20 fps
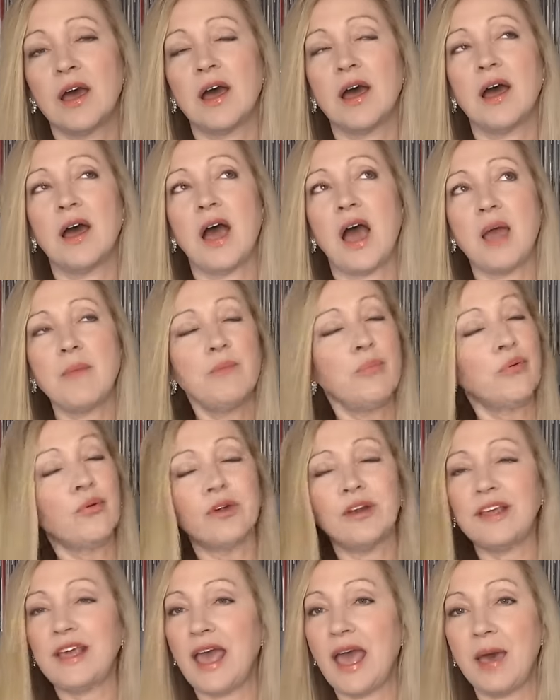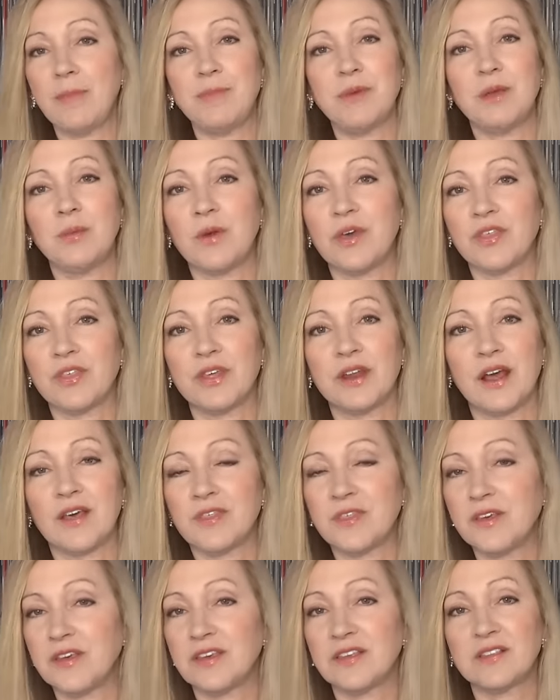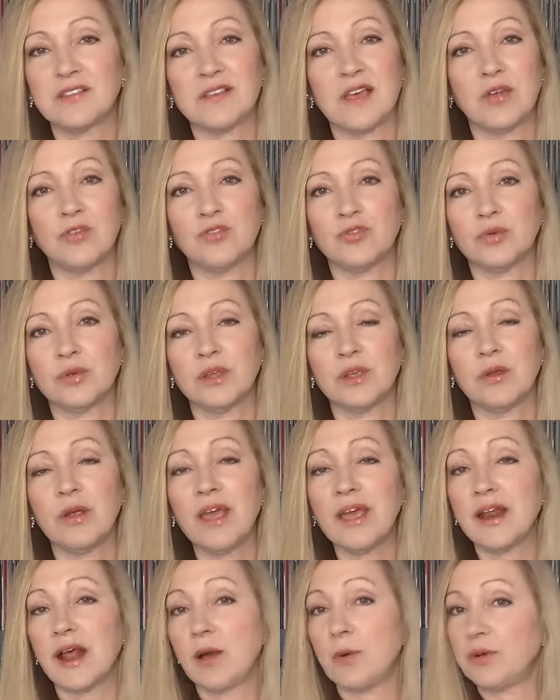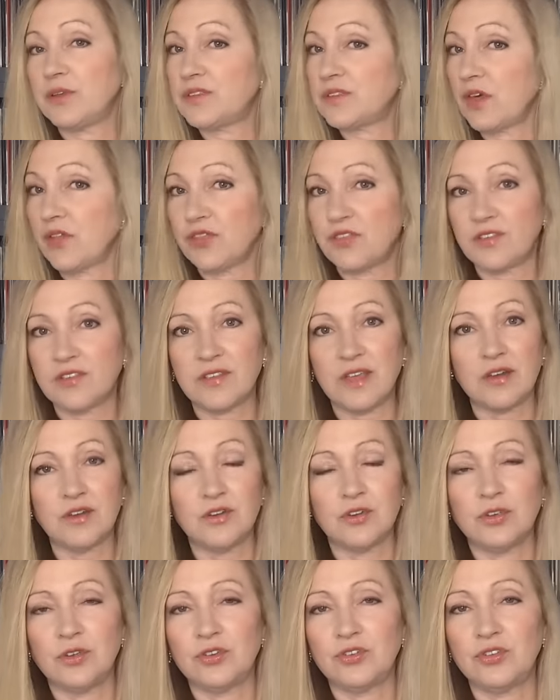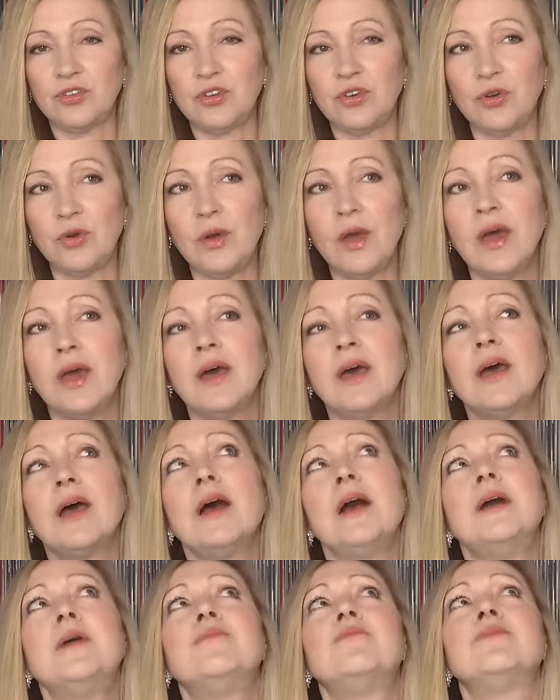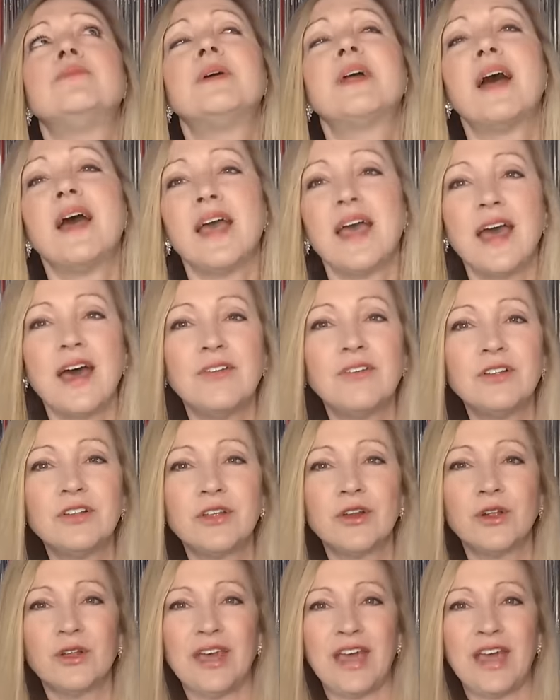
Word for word: I'm pretty happy with it. I think it sounds really great. I always thought this sounded good too, but I have a little